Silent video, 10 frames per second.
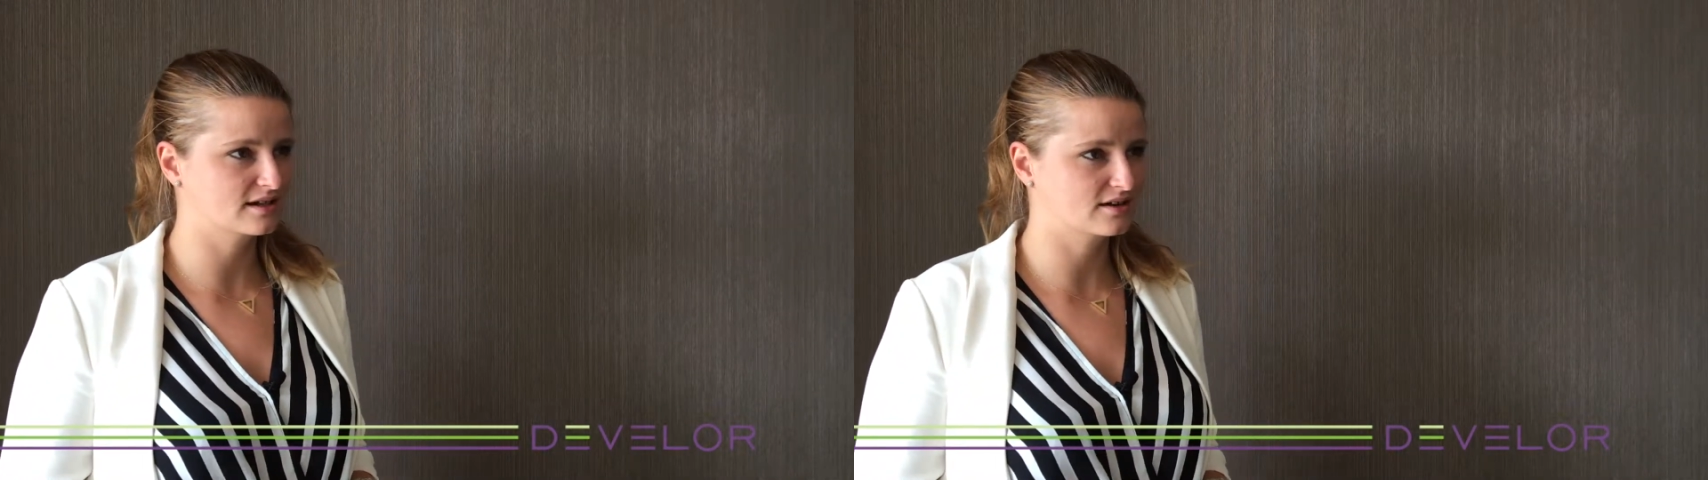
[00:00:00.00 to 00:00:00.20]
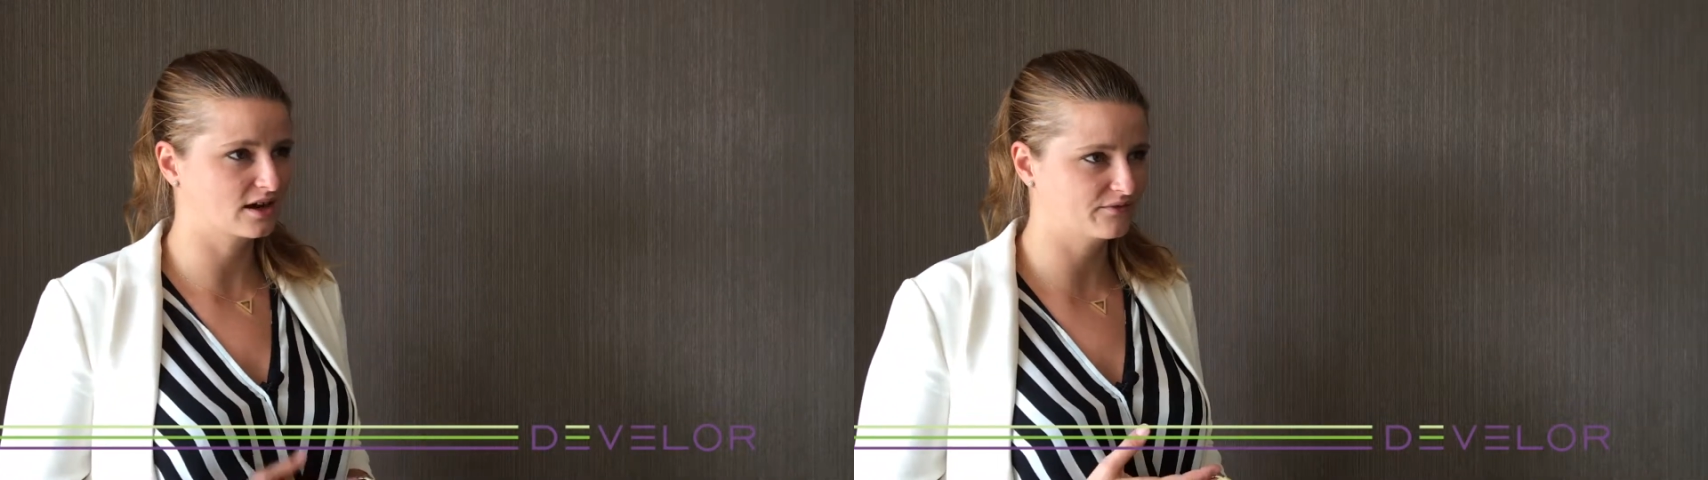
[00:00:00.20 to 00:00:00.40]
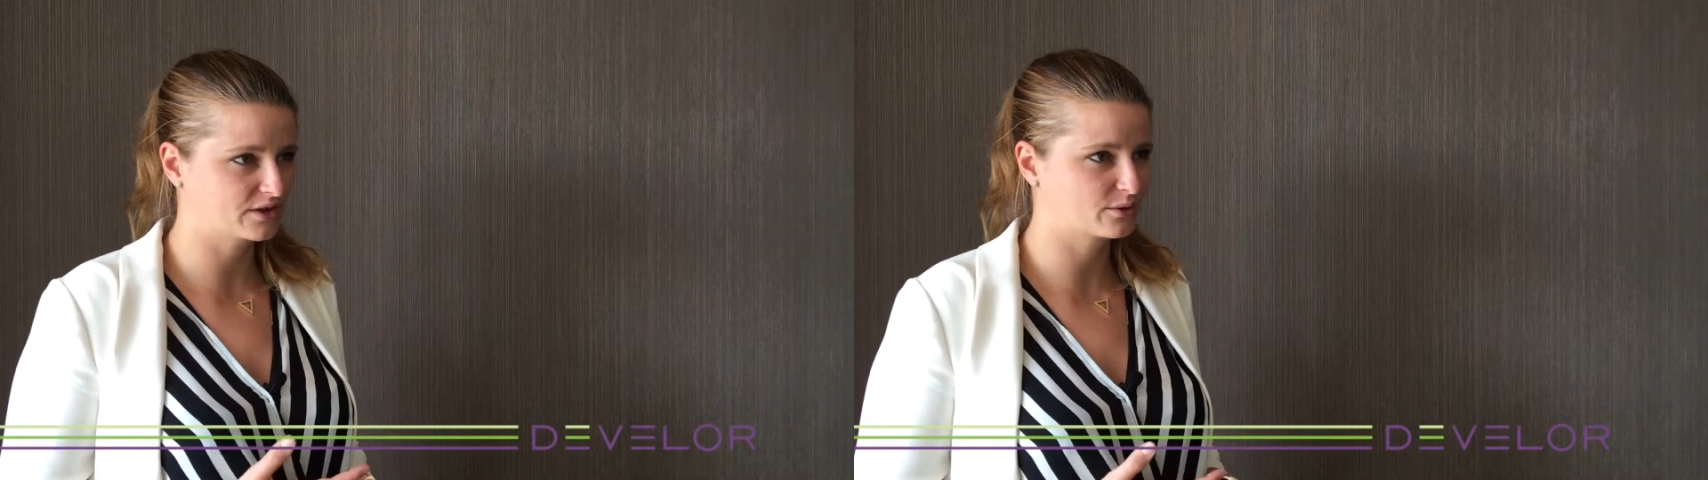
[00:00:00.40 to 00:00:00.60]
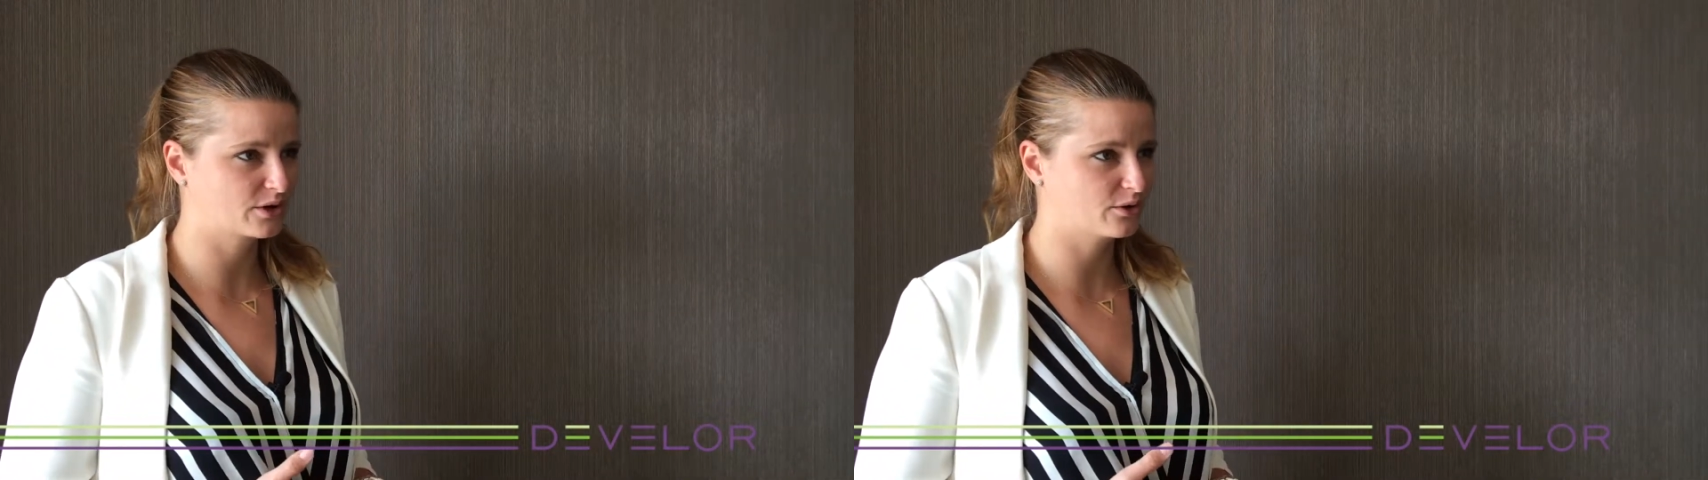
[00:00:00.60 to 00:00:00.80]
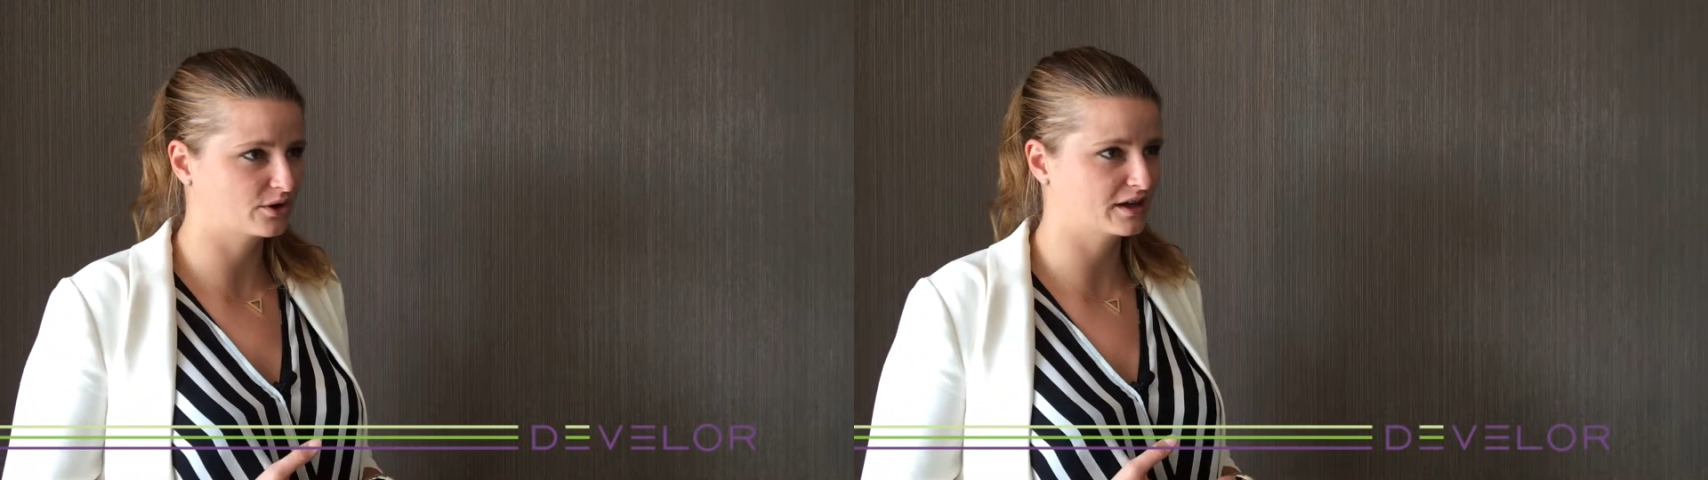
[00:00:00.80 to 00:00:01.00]
and graphic
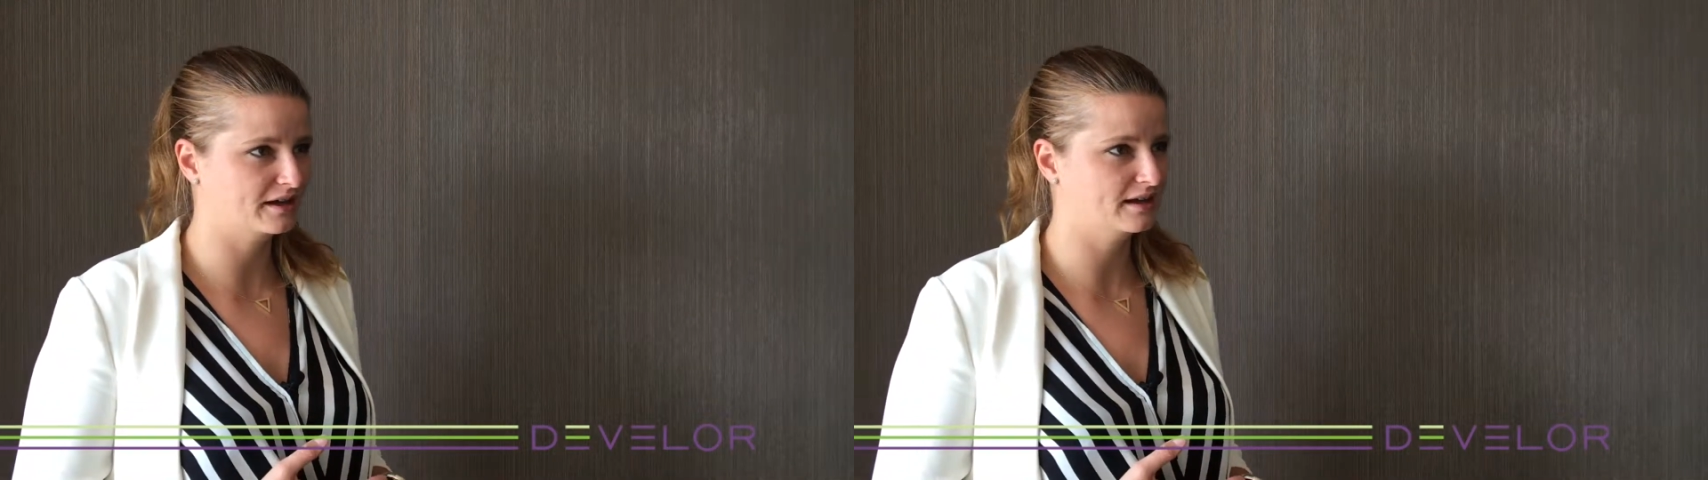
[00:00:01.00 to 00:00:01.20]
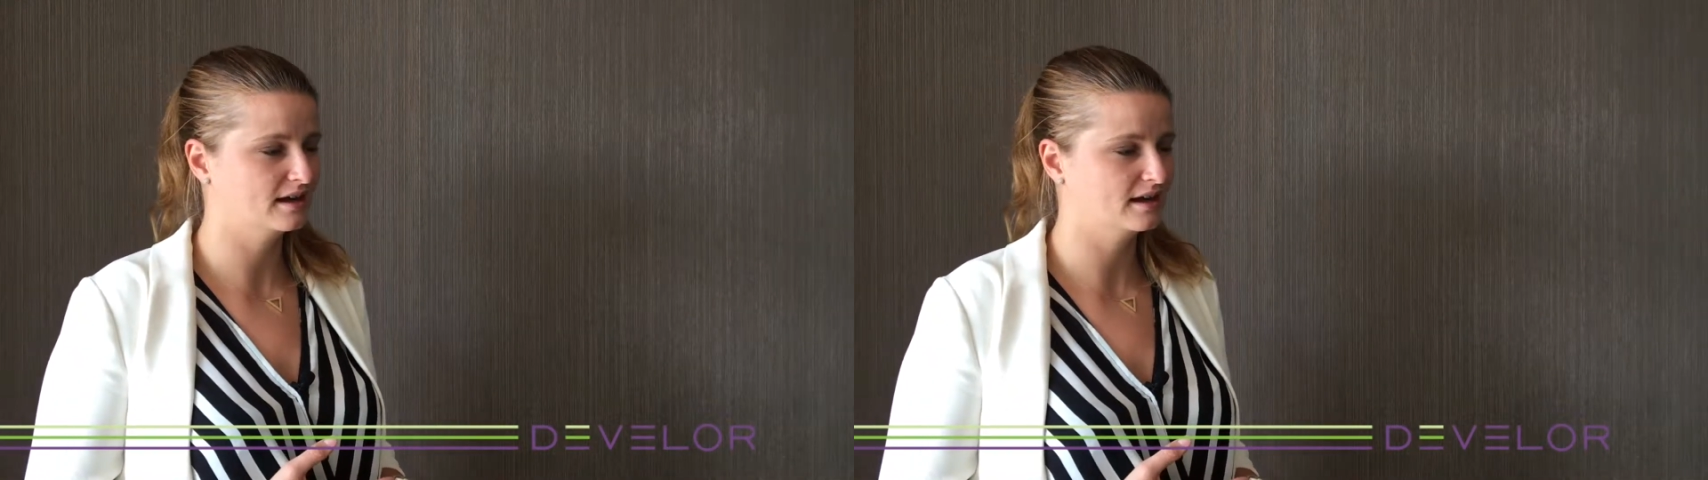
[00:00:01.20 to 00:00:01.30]
recording.